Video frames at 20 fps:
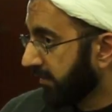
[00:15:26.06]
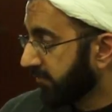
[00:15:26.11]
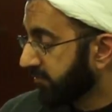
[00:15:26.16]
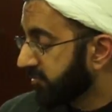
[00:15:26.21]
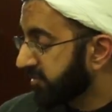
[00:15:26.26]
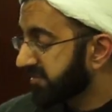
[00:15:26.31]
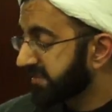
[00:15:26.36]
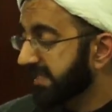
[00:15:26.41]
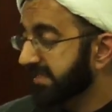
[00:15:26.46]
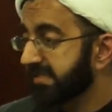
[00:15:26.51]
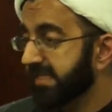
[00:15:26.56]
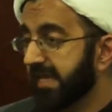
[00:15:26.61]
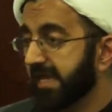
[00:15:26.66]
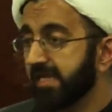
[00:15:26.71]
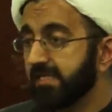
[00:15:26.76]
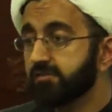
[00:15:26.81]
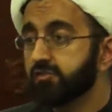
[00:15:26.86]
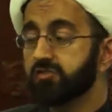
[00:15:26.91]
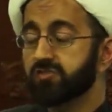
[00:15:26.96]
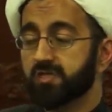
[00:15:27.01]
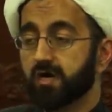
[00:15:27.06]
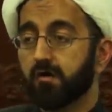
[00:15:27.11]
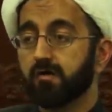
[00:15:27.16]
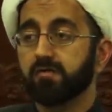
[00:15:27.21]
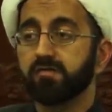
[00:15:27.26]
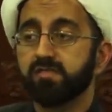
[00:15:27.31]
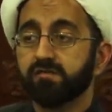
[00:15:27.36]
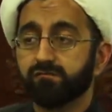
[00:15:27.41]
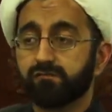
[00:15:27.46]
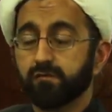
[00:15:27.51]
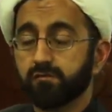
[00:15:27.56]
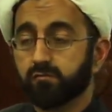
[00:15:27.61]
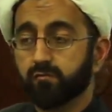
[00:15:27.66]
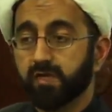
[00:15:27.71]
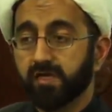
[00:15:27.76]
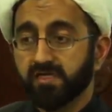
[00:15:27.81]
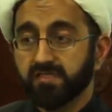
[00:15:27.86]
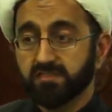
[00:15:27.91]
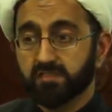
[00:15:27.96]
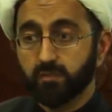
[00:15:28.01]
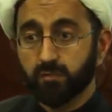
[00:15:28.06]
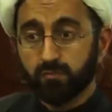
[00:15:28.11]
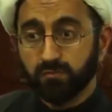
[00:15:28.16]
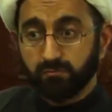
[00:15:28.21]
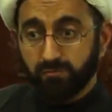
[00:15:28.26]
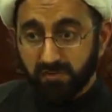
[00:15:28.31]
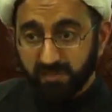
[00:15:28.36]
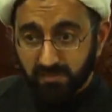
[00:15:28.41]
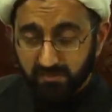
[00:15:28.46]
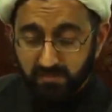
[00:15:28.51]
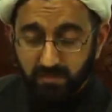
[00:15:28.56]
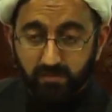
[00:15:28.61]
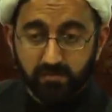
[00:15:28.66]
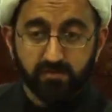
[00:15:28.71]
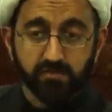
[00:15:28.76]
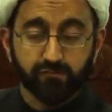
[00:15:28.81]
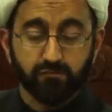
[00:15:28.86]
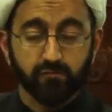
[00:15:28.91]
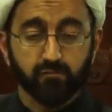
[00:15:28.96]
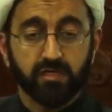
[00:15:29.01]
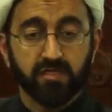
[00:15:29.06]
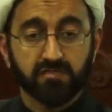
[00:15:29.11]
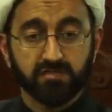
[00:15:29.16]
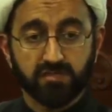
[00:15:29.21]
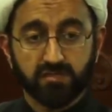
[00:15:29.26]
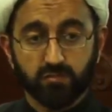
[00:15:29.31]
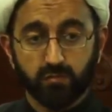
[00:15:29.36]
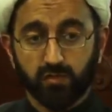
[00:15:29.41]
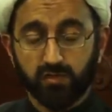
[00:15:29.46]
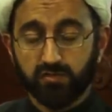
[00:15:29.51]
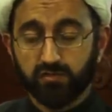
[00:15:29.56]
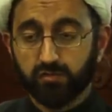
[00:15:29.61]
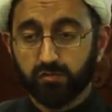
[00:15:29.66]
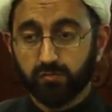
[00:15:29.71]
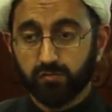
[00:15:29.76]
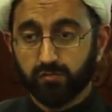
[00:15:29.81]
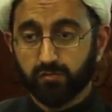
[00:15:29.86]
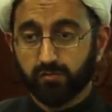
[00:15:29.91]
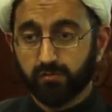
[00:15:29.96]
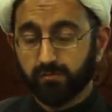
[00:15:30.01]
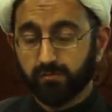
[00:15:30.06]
Just like the angels are in different ranks, human beings are in different ranks as well too.